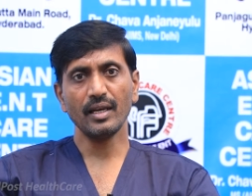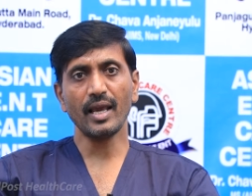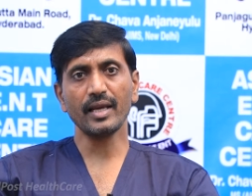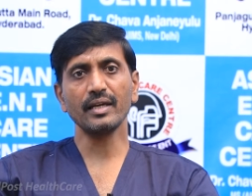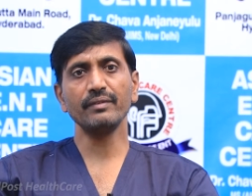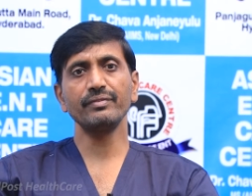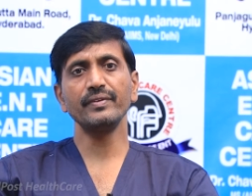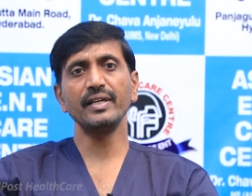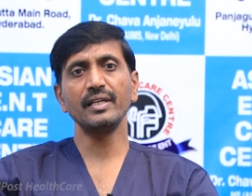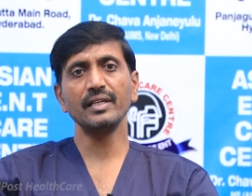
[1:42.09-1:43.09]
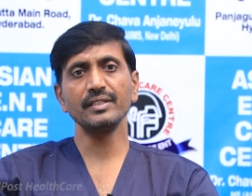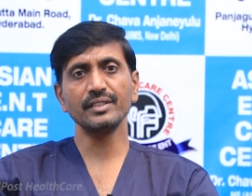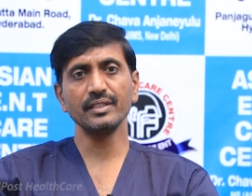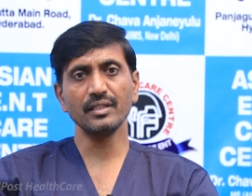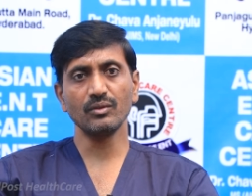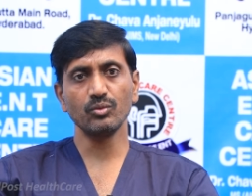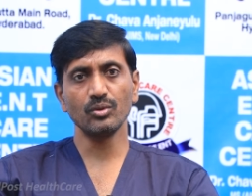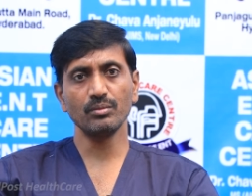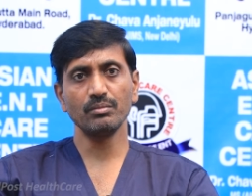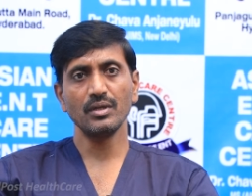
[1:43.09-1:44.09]
lack of ventilation in the
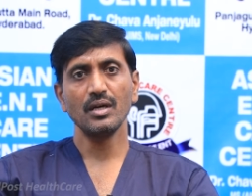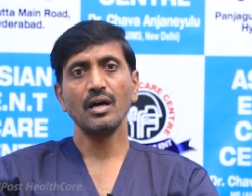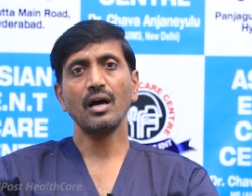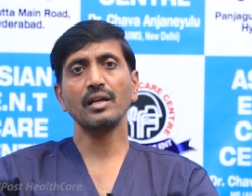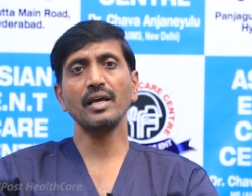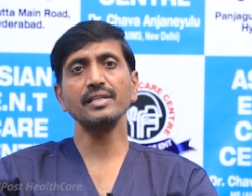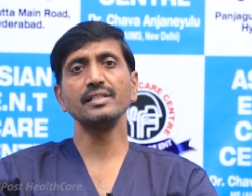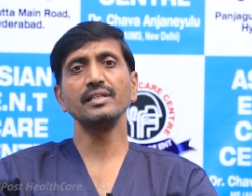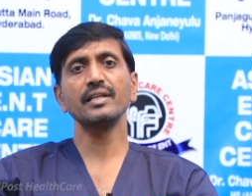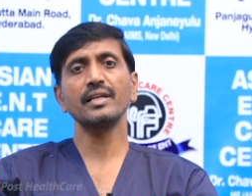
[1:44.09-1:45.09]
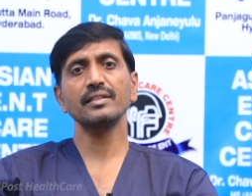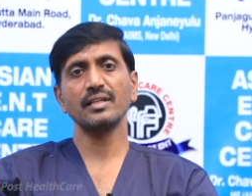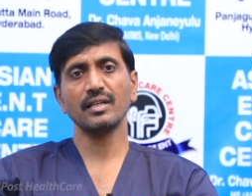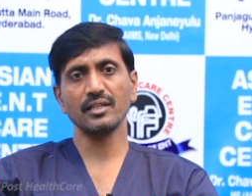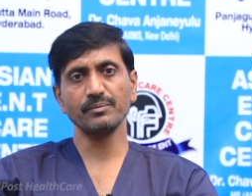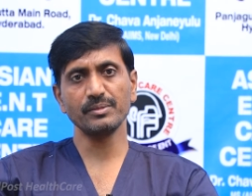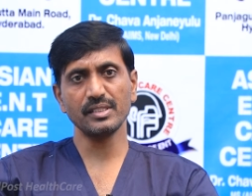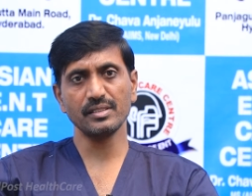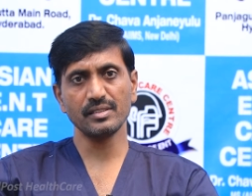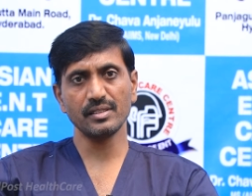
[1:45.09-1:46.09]
home, unhygienic
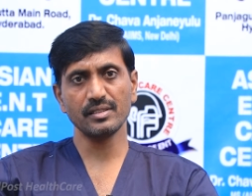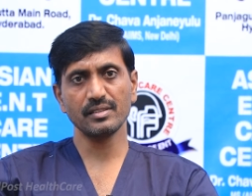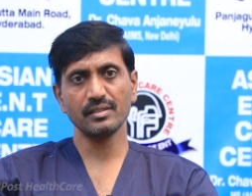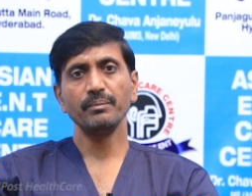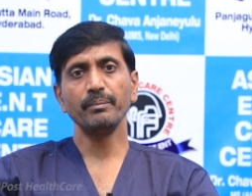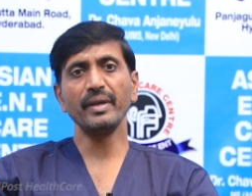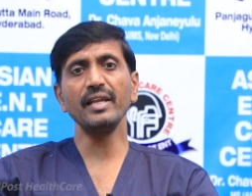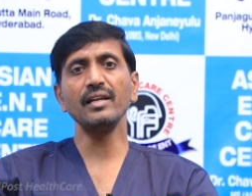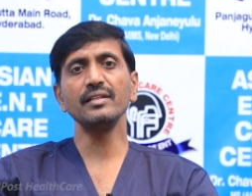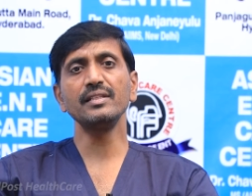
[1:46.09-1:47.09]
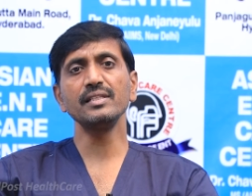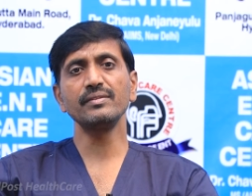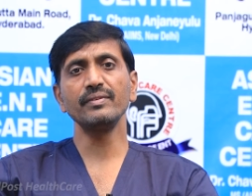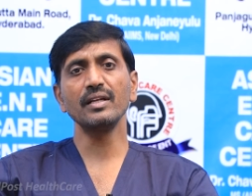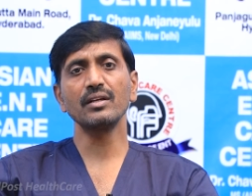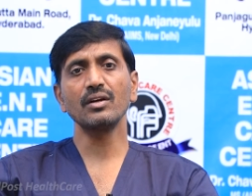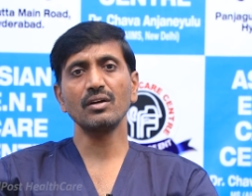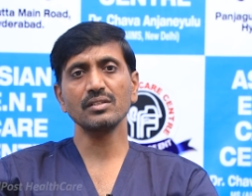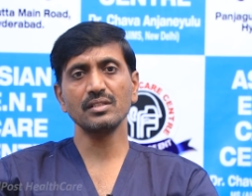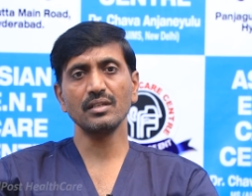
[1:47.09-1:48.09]
circumstances, mainly this will
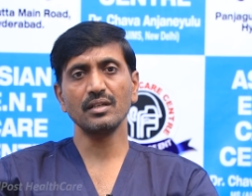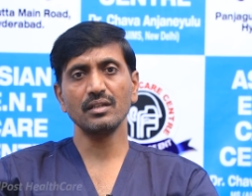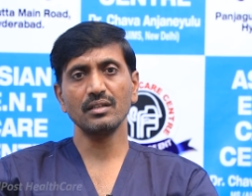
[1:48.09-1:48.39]
cause the